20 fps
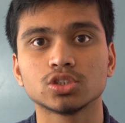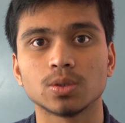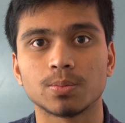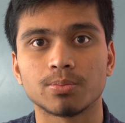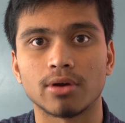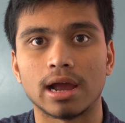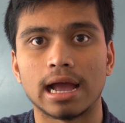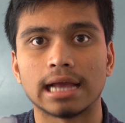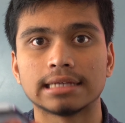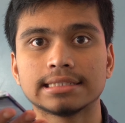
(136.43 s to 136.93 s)

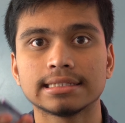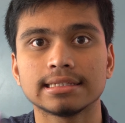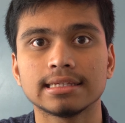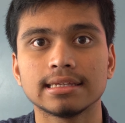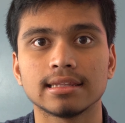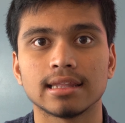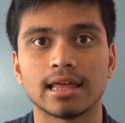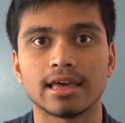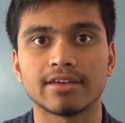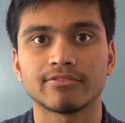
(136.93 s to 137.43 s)
surprisingly
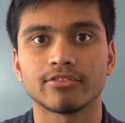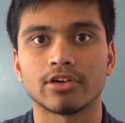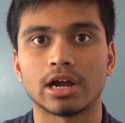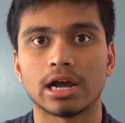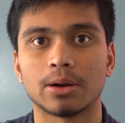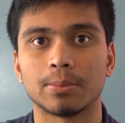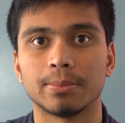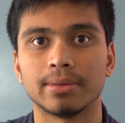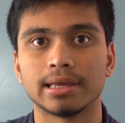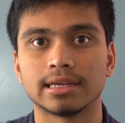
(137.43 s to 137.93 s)
light for
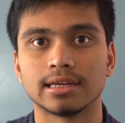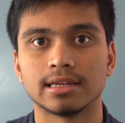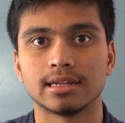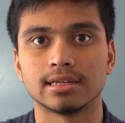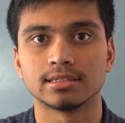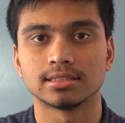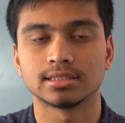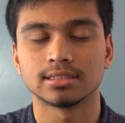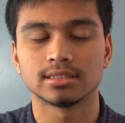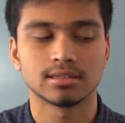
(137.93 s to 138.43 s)
how big it
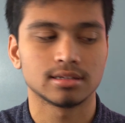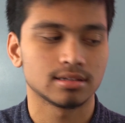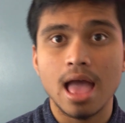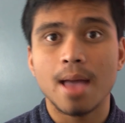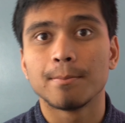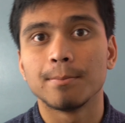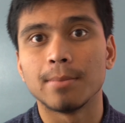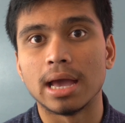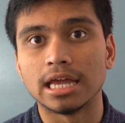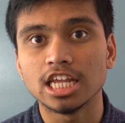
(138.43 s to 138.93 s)
is.
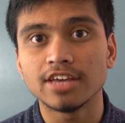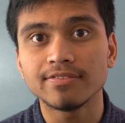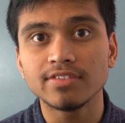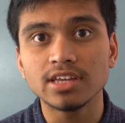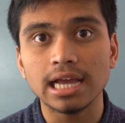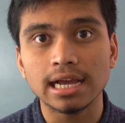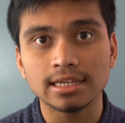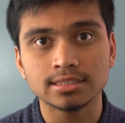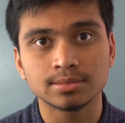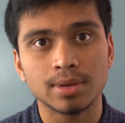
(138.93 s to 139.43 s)
Many of you
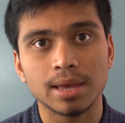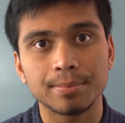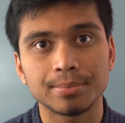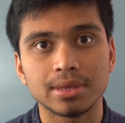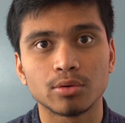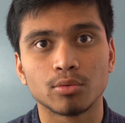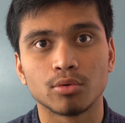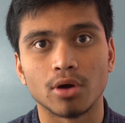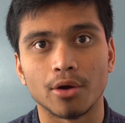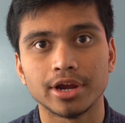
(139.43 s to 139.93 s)
guys might
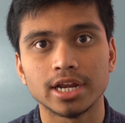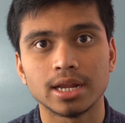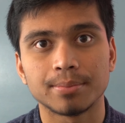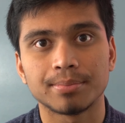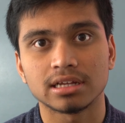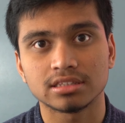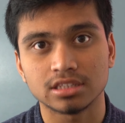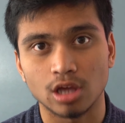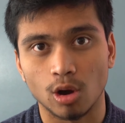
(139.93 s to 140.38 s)
be worried about